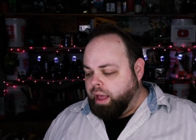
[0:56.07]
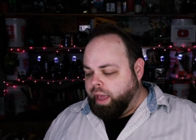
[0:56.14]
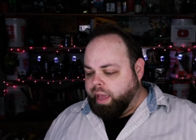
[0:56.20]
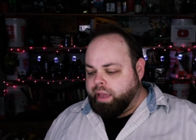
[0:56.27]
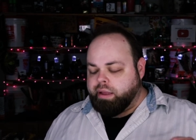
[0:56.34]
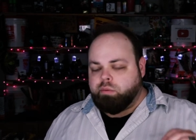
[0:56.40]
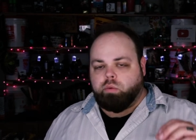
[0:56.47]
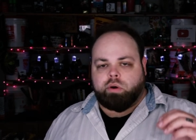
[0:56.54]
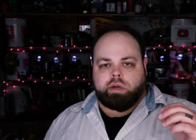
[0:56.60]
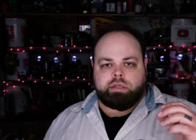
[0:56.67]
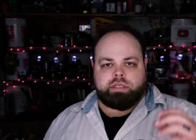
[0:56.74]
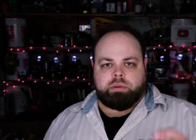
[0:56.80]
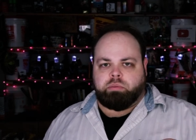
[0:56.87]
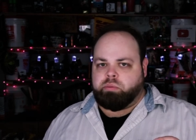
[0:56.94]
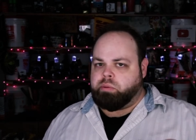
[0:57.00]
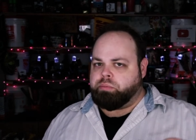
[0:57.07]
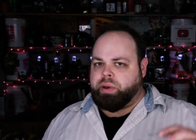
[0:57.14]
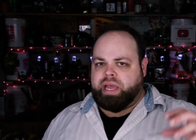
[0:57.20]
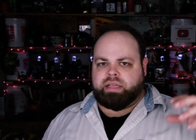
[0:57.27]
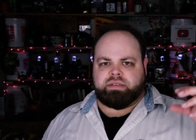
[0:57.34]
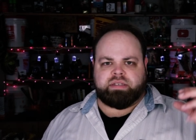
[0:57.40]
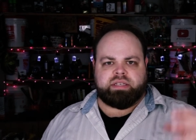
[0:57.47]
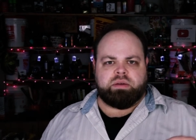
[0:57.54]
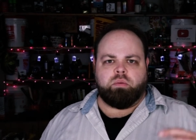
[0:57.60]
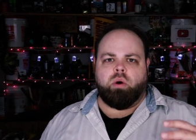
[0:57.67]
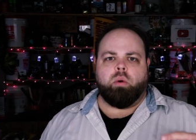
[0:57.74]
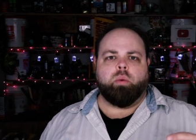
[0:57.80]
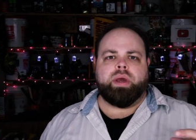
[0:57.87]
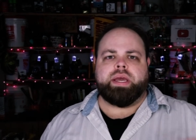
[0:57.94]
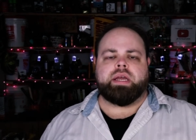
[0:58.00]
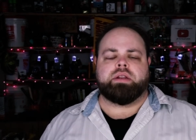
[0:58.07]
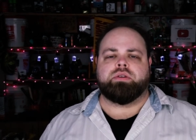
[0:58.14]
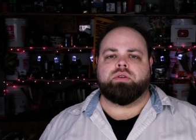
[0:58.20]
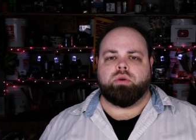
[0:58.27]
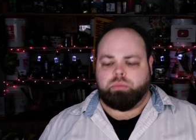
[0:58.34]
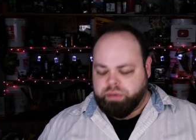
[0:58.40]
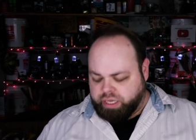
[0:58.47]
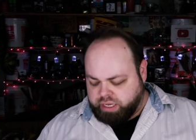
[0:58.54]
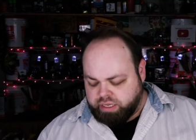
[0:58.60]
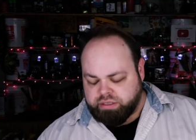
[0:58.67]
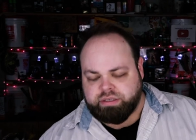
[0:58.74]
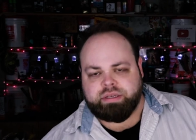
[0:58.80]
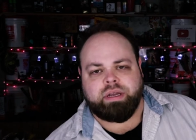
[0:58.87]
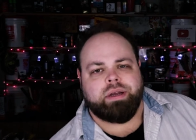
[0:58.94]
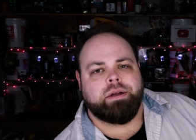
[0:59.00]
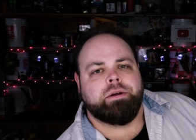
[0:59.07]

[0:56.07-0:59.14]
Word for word: And we're gonna dip them in paint and see what we can do, because